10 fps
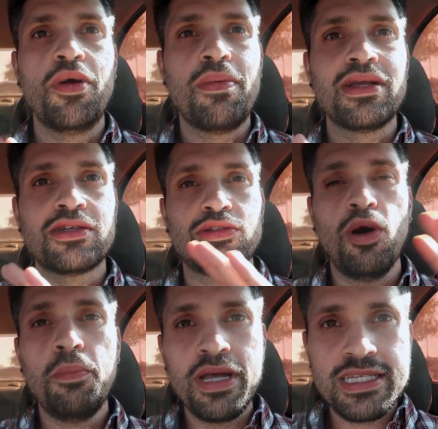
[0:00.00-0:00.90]
We've been
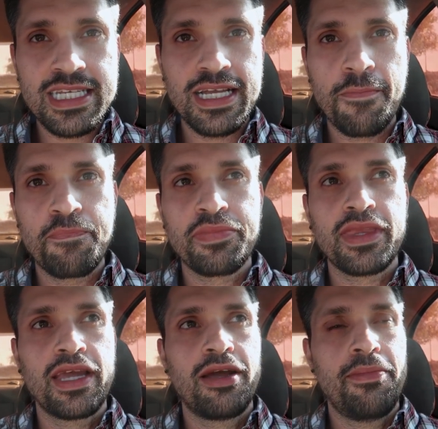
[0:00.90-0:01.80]
so busy
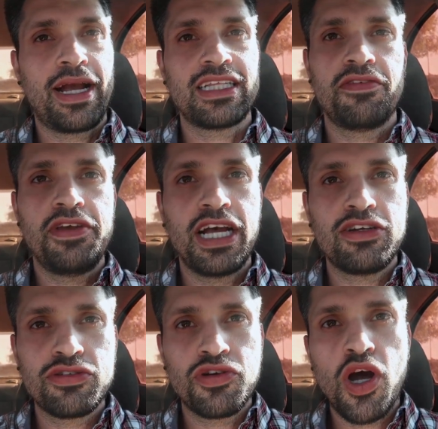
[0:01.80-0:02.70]
because if you
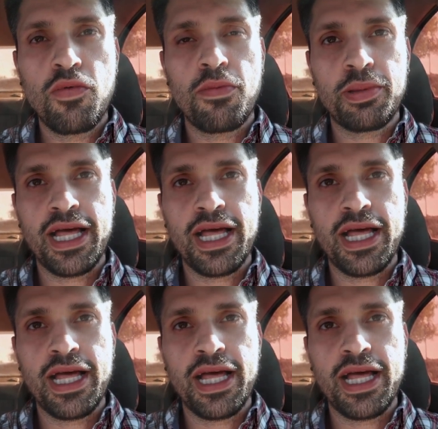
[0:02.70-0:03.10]
guys also know, we're